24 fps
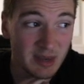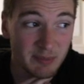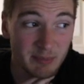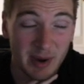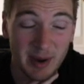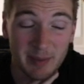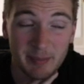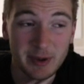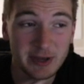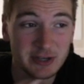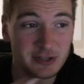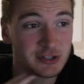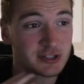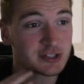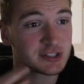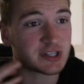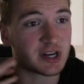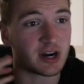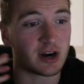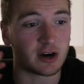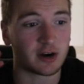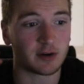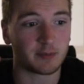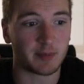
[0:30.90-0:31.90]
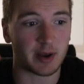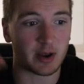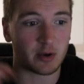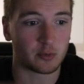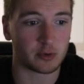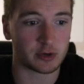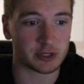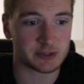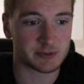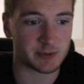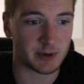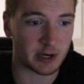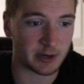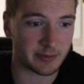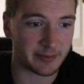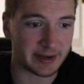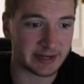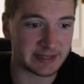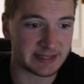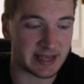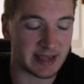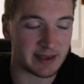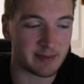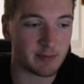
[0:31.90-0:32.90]
my pitchers are my worst part of
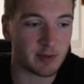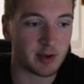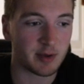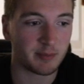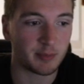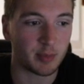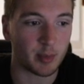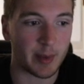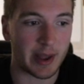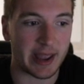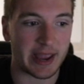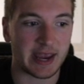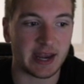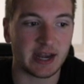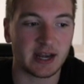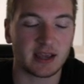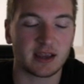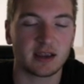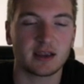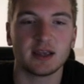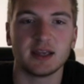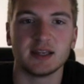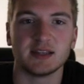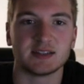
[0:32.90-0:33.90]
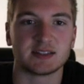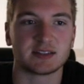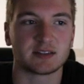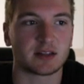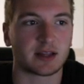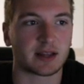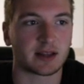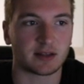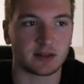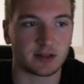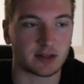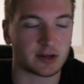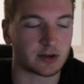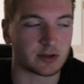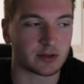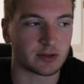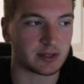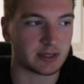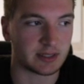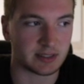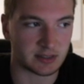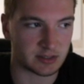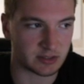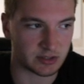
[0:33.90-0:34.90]
my team, but my hitting is like
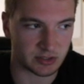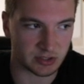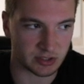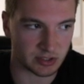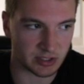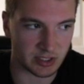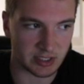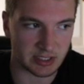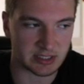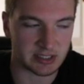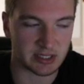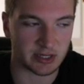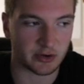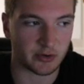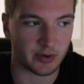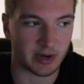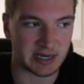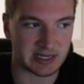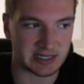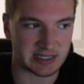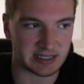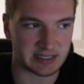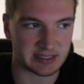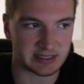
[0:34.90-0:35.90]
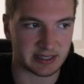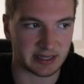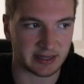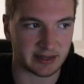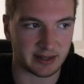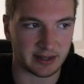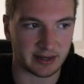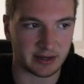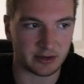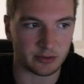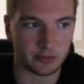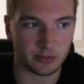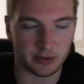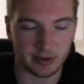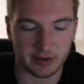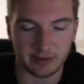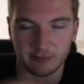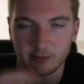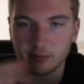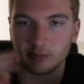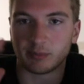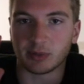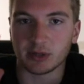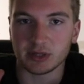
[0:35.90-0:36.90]
literally, it's the craziest thing. Like you won't
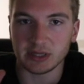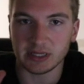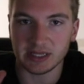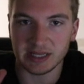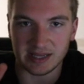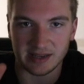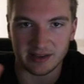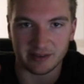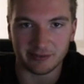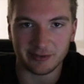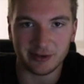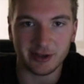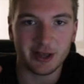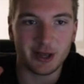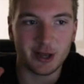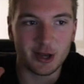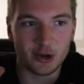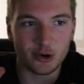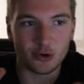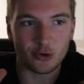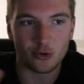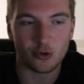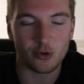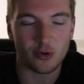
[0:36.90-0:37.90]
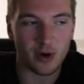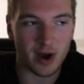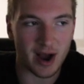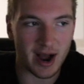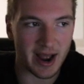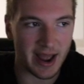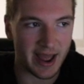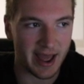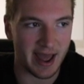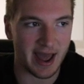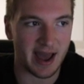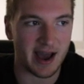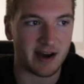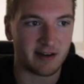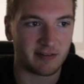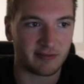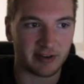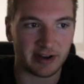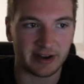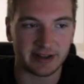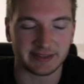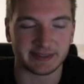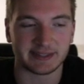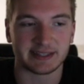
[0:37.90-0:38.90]
even believe who I
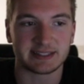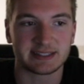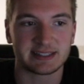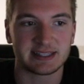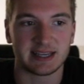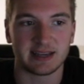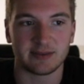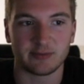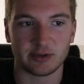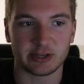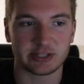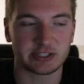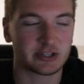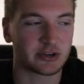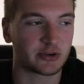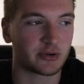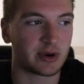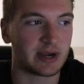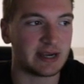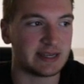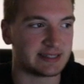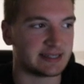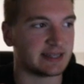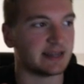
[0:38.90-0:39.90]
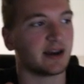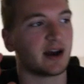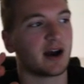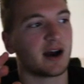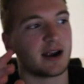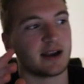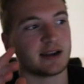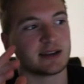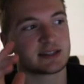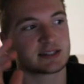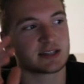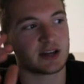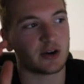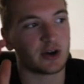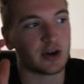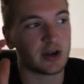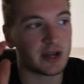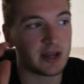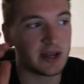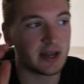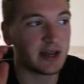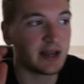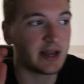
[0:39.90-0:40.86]
have on this team. It's crazy. All right, so